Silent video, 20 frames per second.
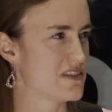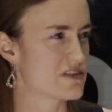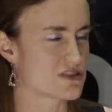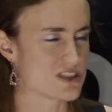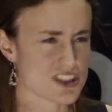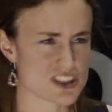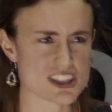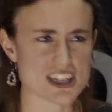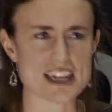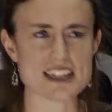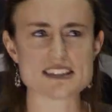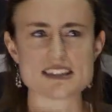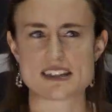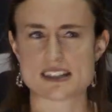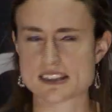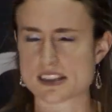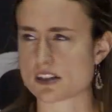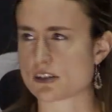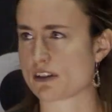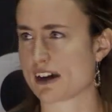if
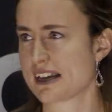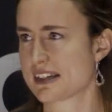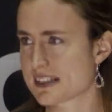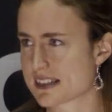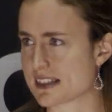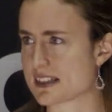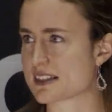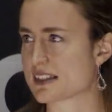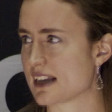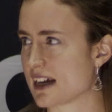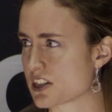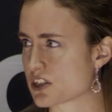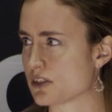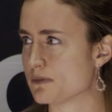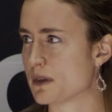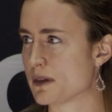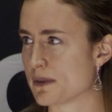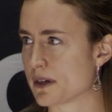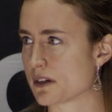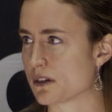Christianity is the greatest
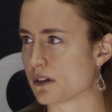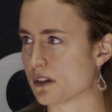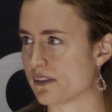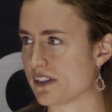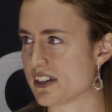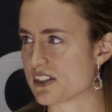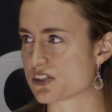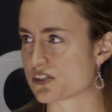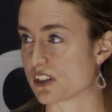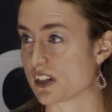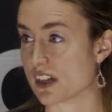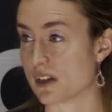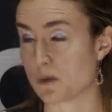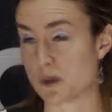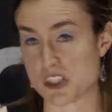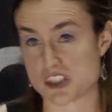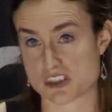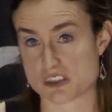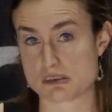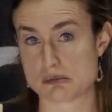intellectual movement in all of history,
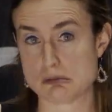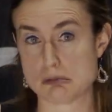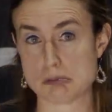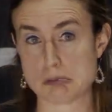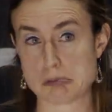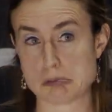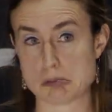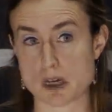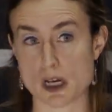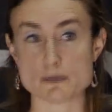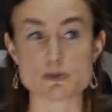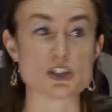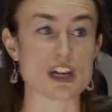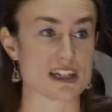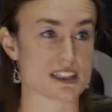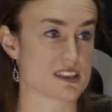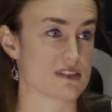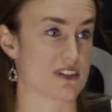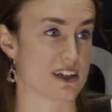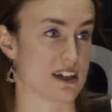which
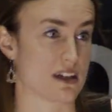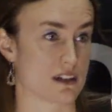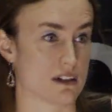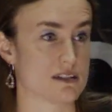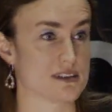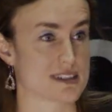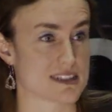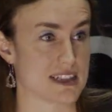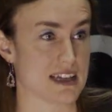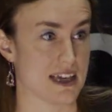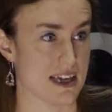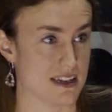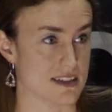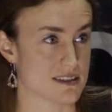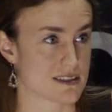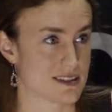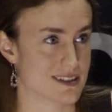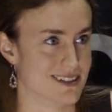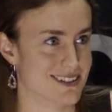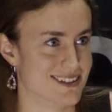objectively it honestly
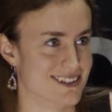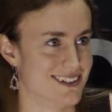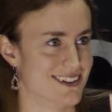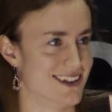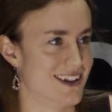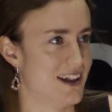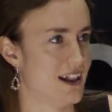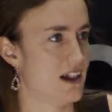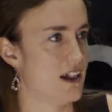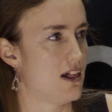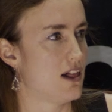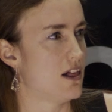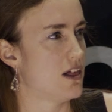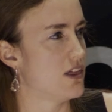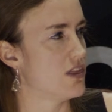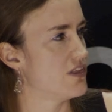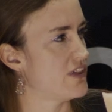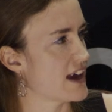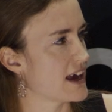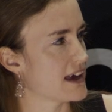is,
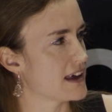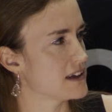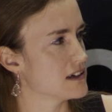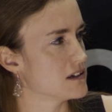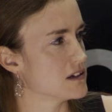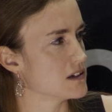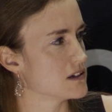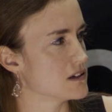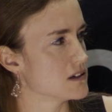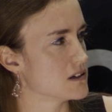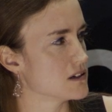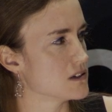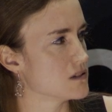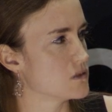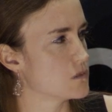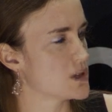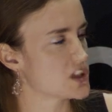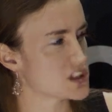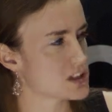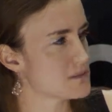then
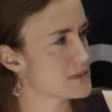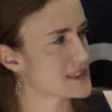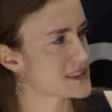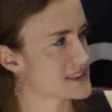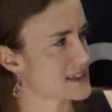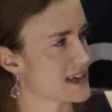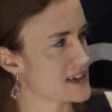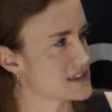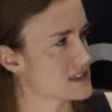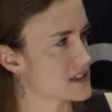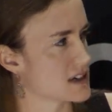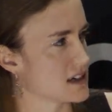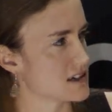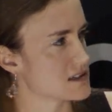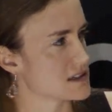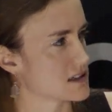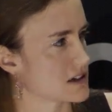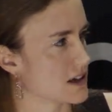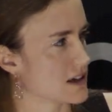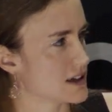we shouldn't be scared to
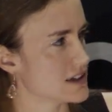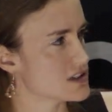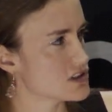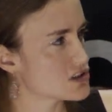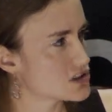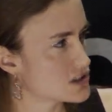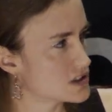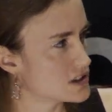go to college.